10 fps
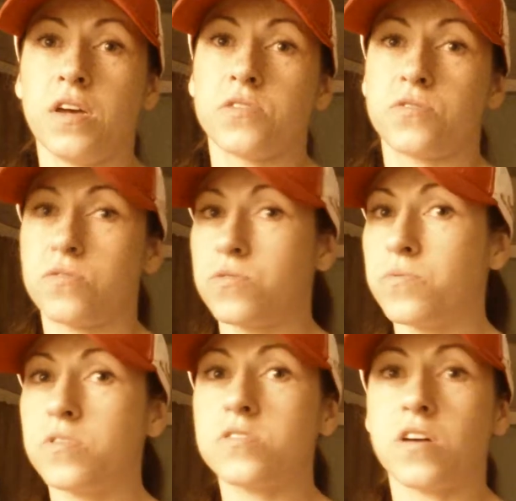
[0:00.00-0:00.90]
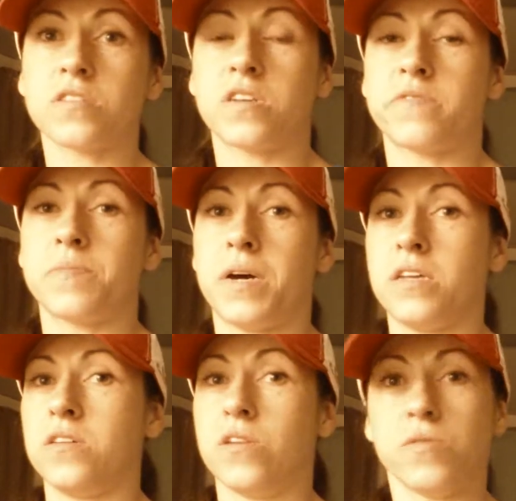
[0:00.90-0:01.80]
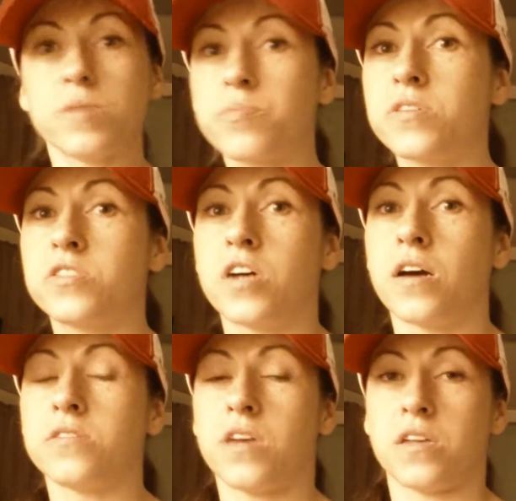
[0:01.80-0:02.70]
So you want to talk to everybody, you don't want to prejudge,